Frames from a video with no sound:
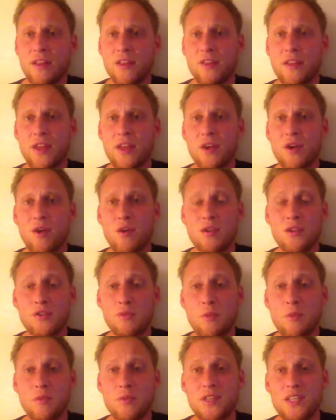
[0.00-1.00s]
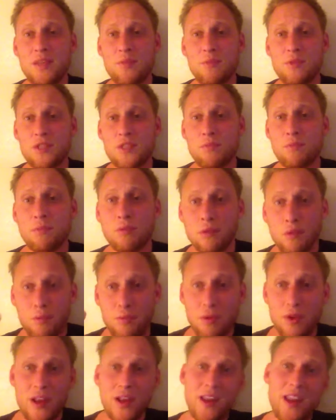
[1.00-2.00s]
then all someone would need was the
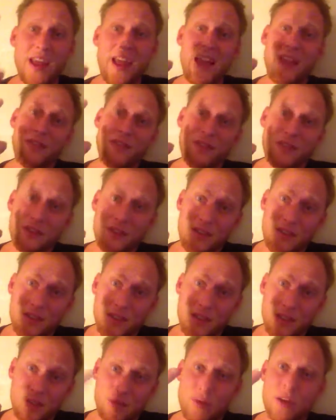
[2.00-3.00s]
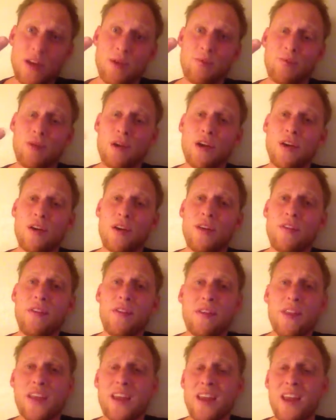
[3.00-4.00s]
blueprint and the 3D printer, and
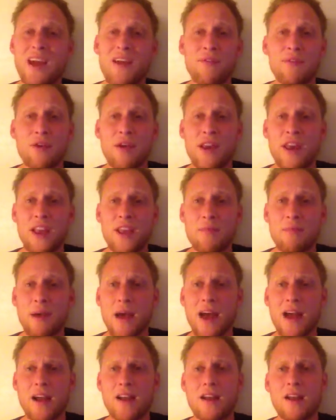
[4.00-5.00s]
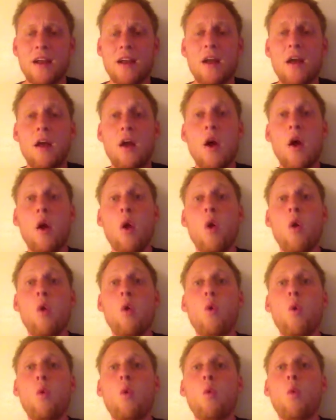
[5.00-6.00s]
then they can have their hand back.
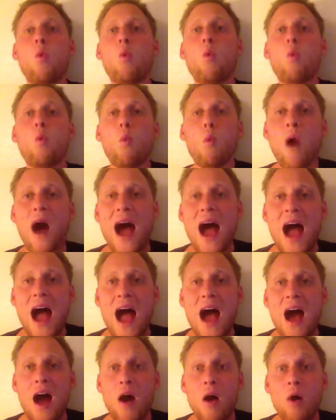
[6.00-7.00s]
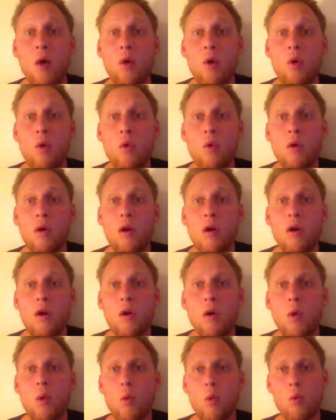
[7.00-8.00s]
Wow.
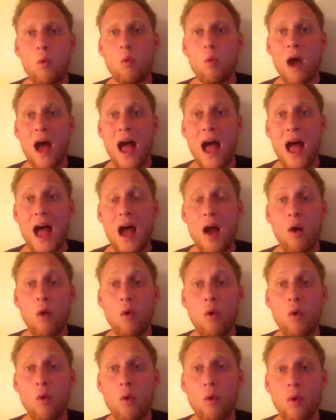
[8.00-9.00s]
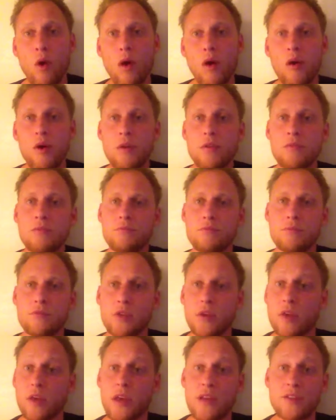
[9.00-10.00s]
Wow. That's
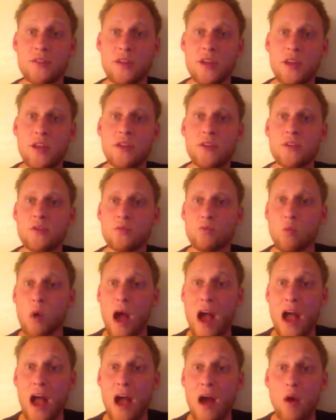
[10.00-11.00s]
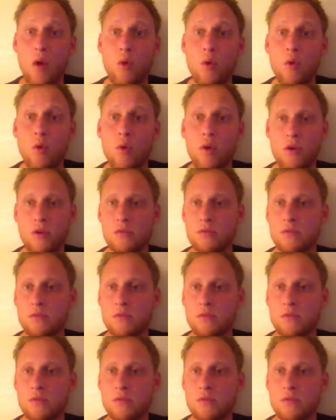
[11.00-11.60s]
all I gotta say. It's wow.